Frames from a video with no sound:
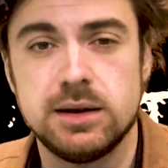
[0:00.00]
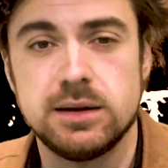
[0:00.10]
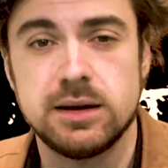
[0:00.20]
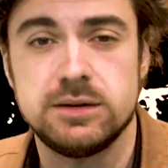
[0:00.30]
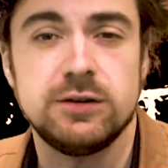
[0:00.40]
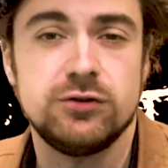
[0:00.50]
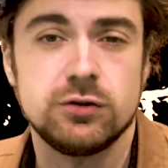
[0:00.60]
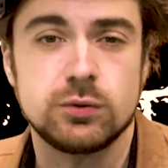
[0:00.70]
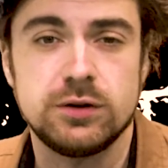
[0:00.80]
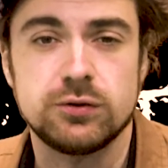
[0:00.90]
As each
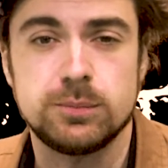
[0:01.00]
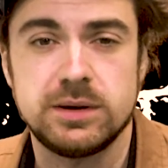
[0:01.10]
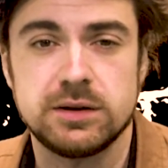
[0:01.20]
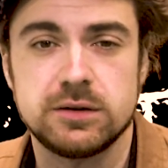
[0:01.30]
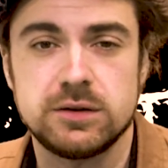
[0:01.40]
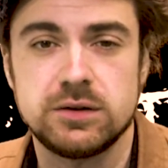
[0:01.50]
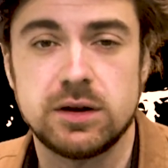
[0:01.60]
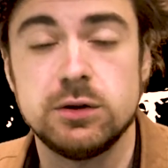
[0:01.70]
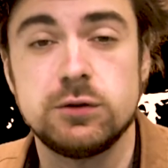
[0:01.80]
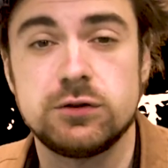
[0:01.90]
new creature appears,
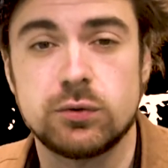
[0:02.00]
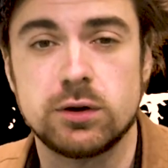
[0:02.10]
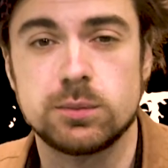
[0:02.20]
a new story